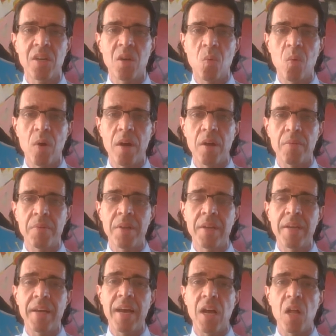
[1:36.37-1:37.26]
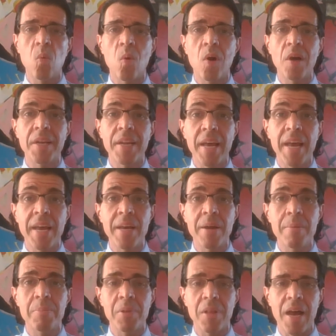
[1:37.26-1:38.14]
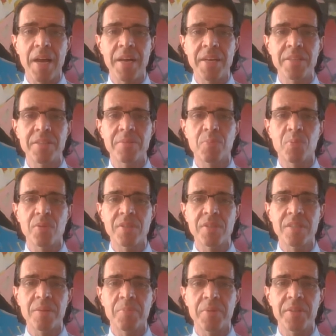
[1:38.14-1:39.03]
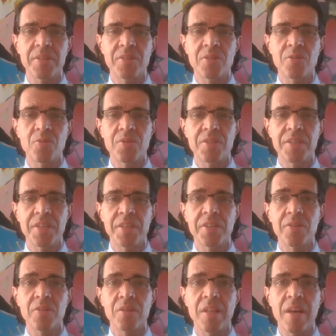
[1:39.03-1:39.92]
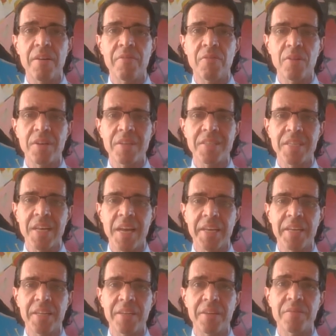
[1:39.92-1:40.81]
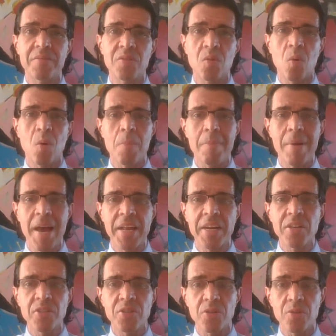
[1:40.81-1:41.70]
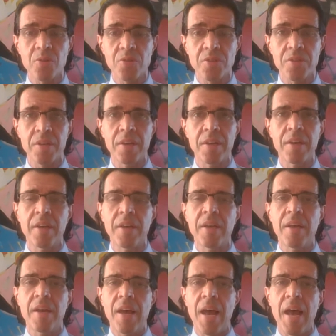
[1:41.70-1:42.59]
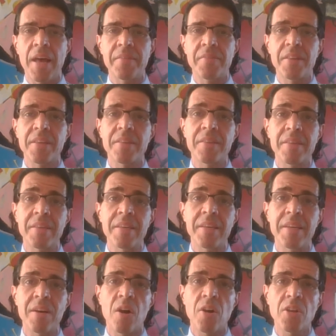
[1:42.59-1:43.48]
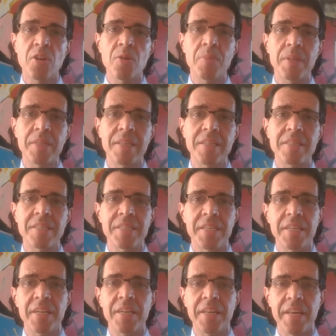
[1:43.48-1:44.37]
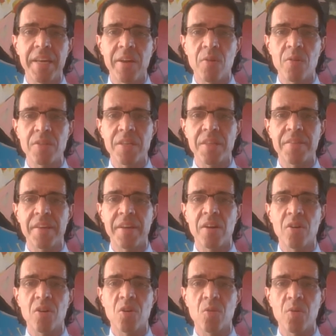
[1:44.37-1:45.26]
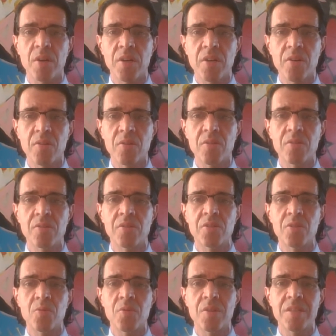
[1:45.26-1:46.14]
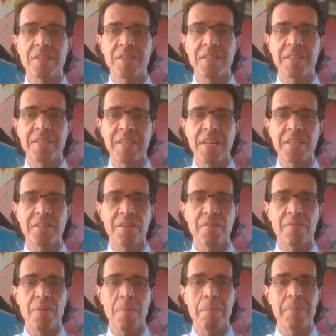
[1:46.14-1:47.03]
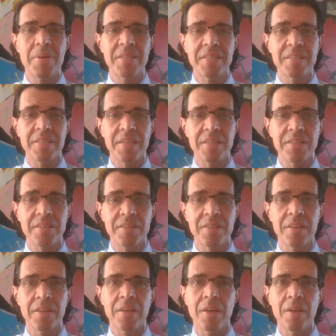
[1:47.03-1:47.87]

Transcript: Well, L1A applies principally to senior level executives or managers. And the argument that's needed here is that they are critical to the success of the business